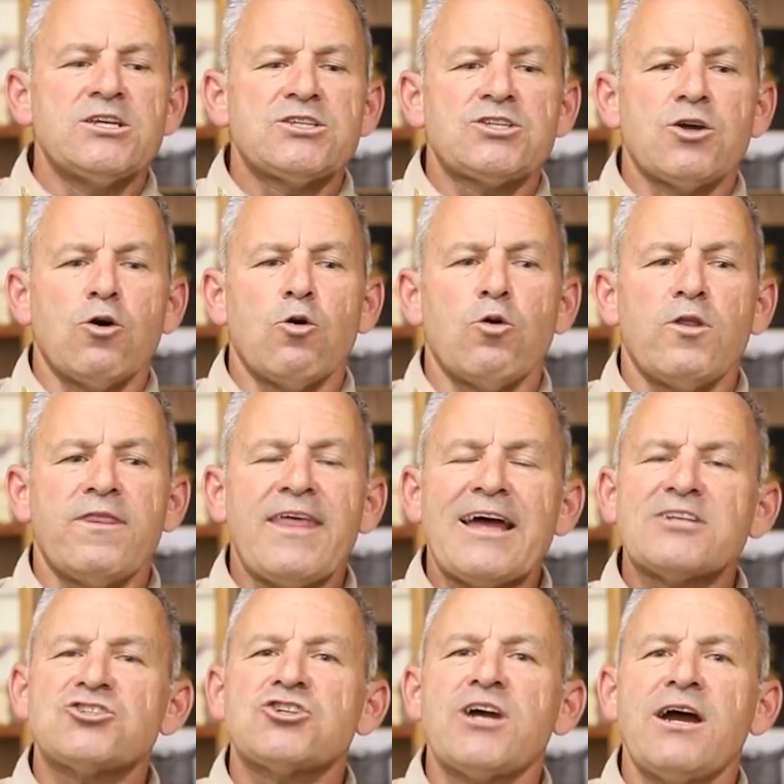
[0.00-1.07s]
So
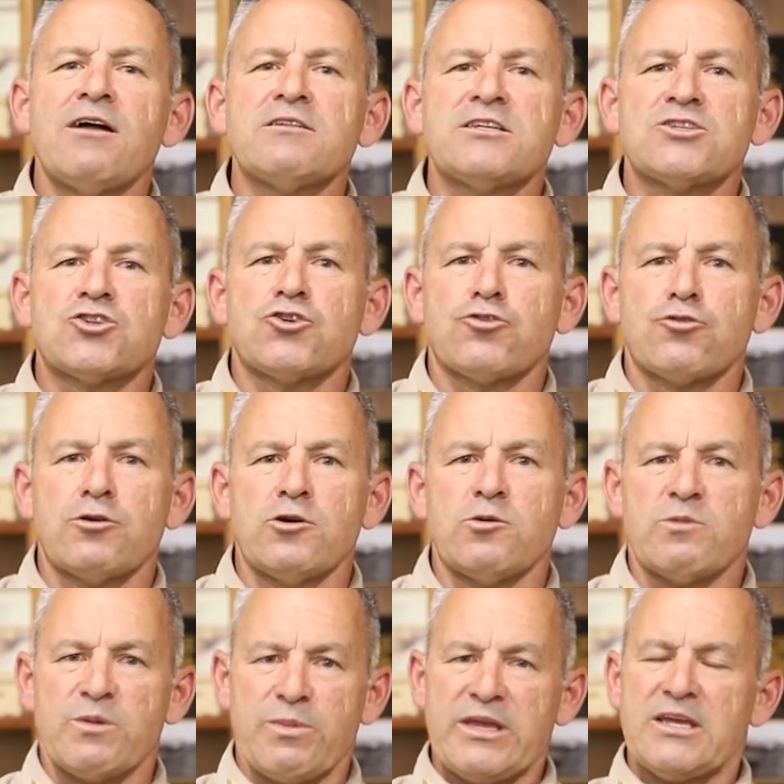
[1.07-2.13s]
that child is
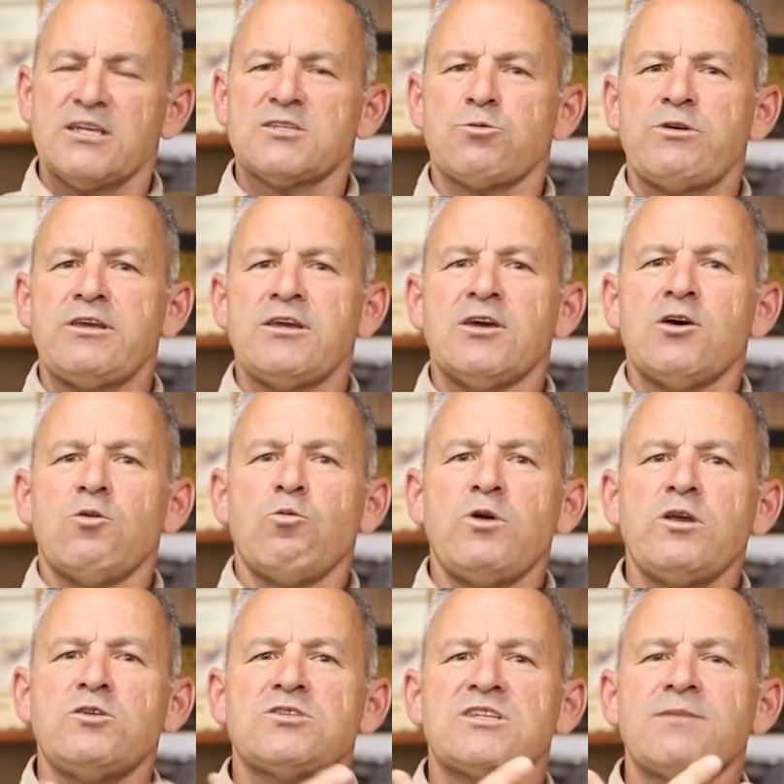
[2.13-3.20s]
groomed because
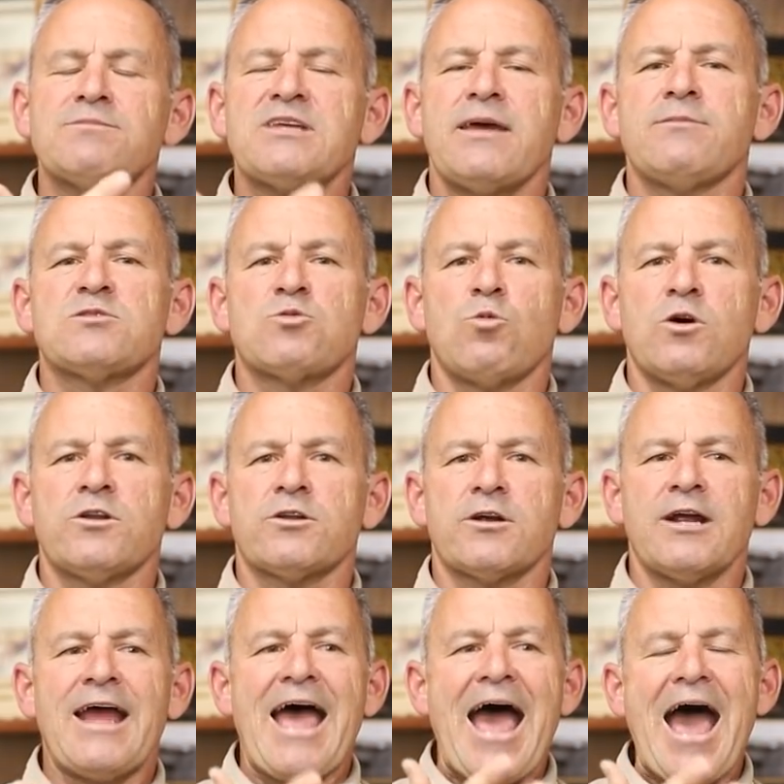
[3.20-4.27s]
we sometimes
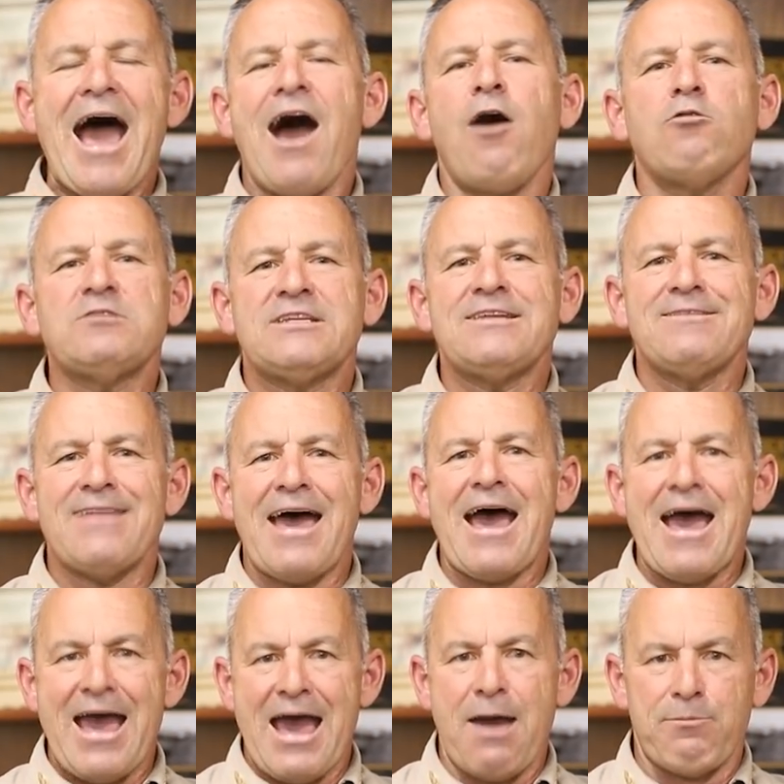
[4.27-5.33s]
wonder, how did
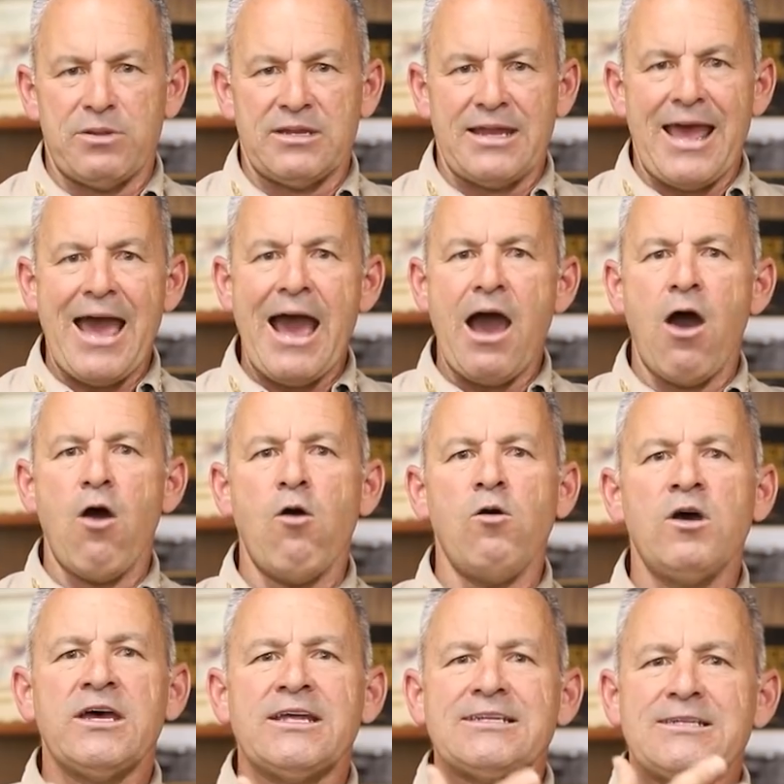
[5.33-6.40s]
that happen?
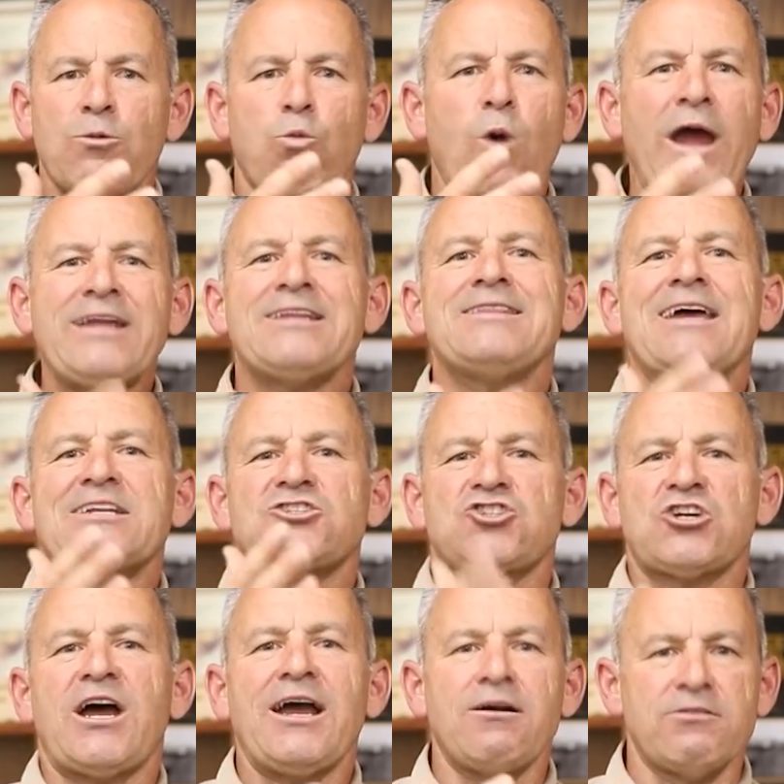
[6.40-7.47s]
Why did that
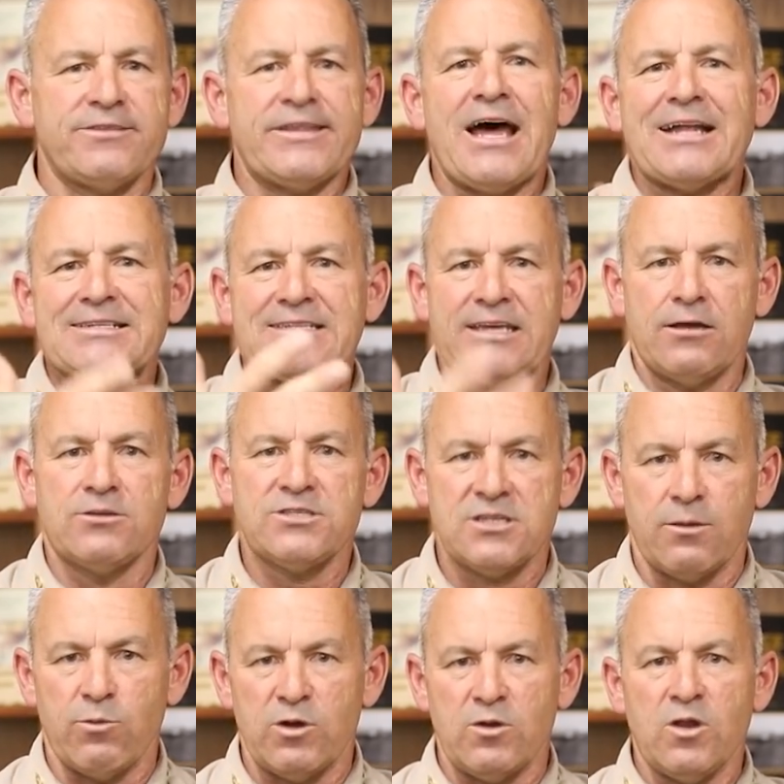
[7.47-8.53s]
child not tell
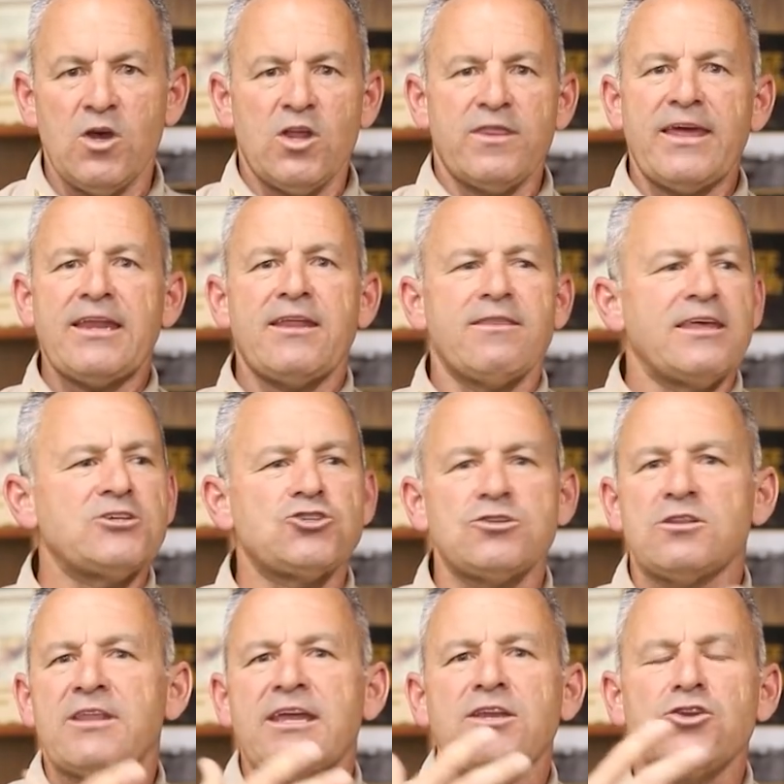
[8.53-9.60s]
someone? They
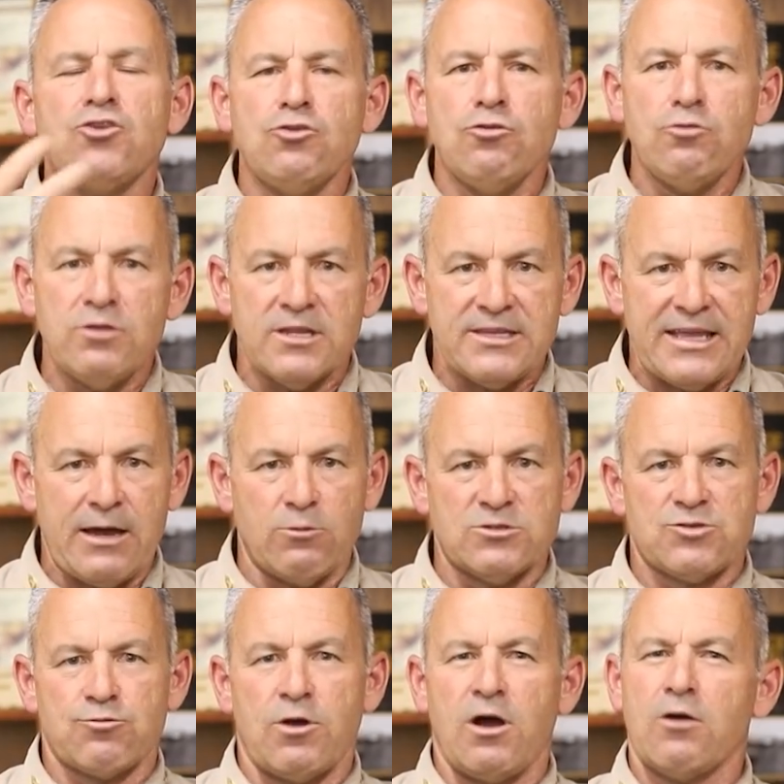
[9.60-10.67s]
knew that
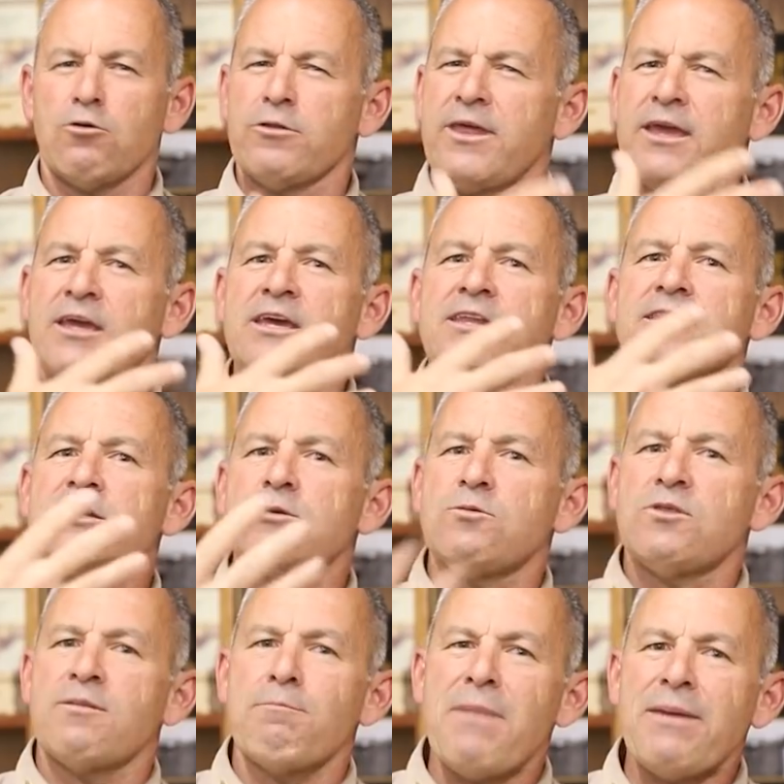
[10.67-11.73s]
was wrong, or
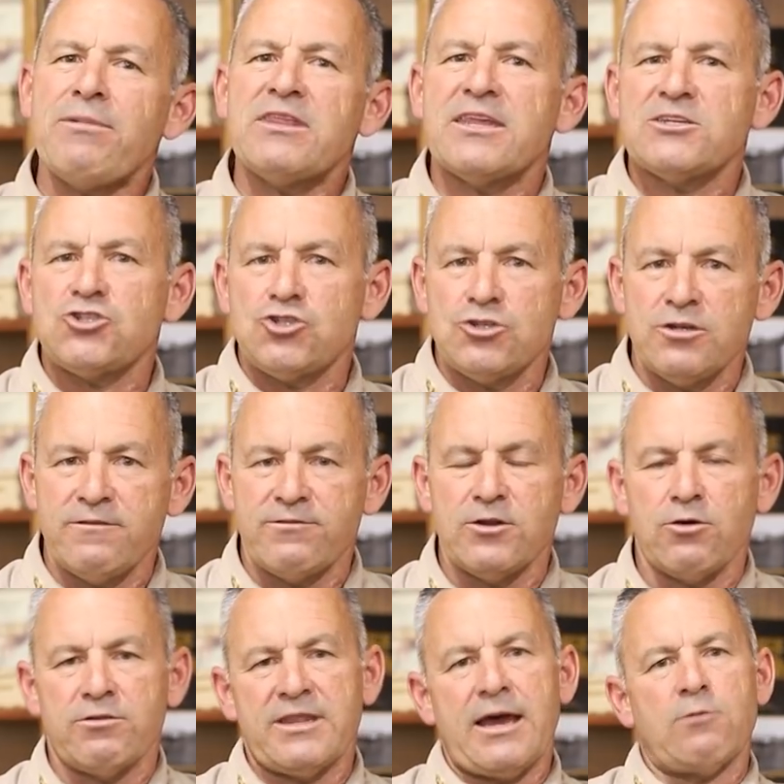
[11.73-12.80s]
maybe they should have
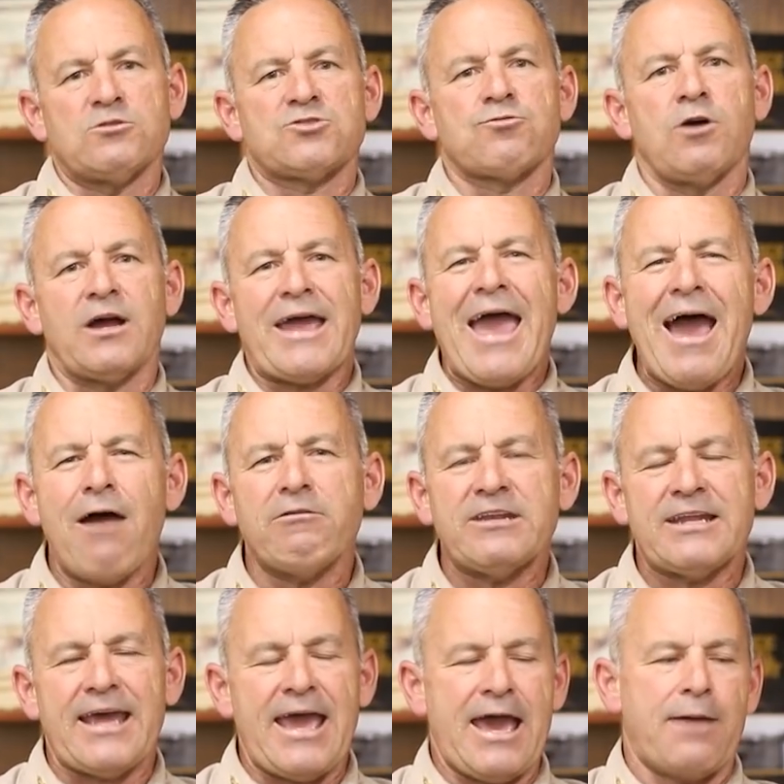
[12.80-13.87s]
known that was wrong. How
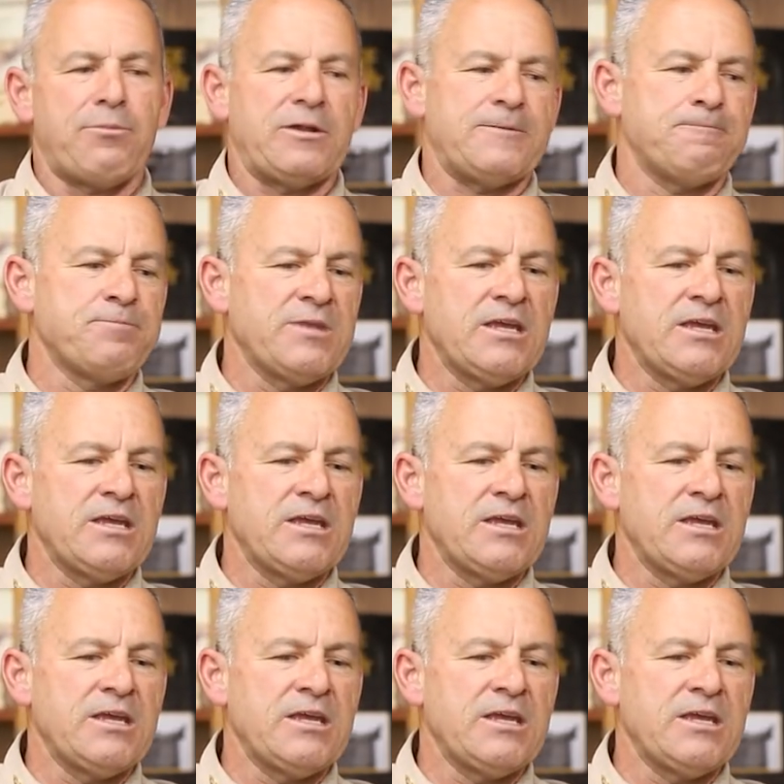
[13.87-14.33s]
did it happen?